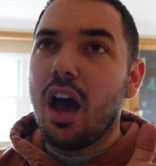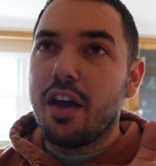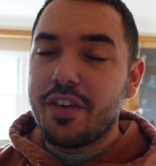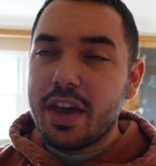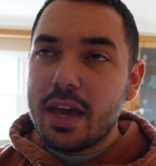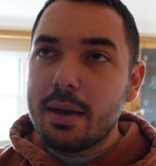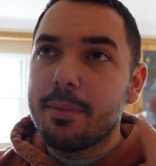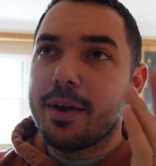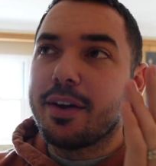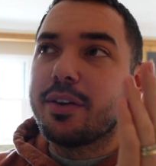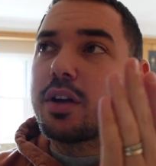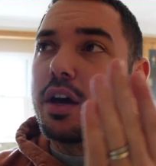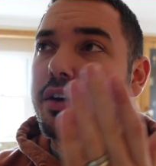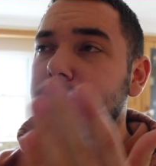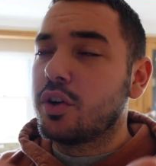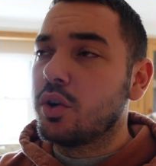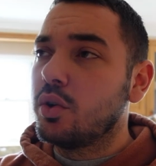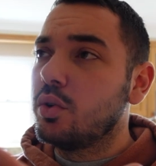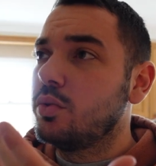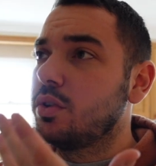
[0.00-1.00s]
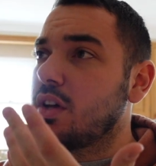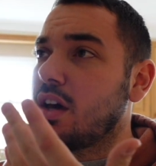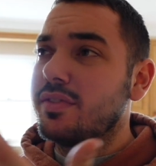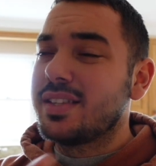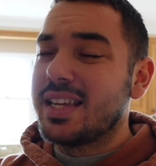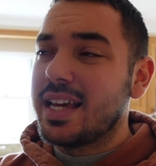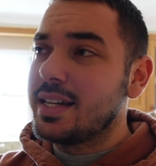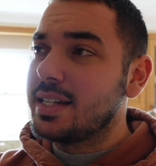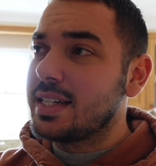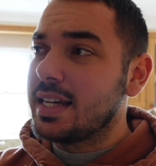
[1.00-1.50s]
I've emailed, I've called, I've
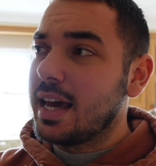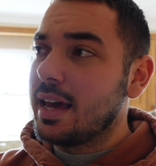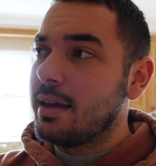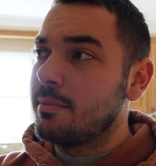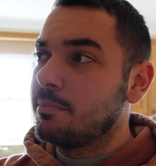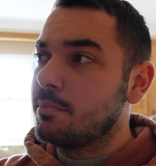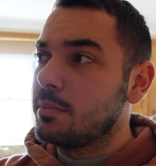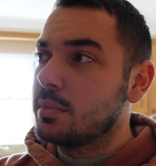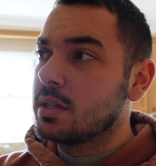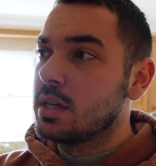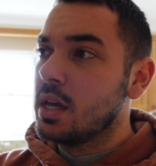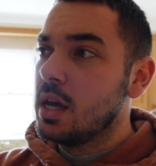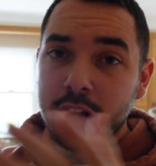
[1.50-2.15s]
sent DMs,